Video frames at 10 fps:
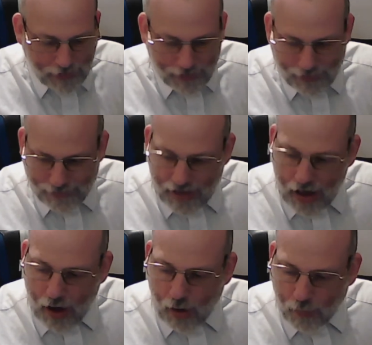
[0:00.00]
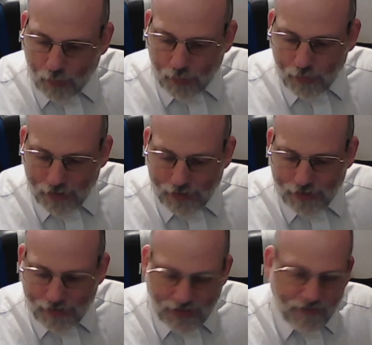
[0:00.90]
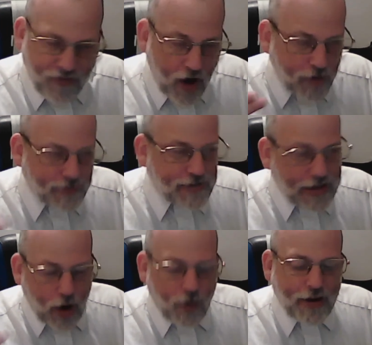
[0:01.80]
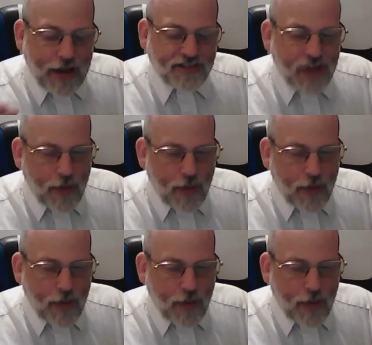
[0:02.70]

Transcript: So, the verse, Anochi Hashem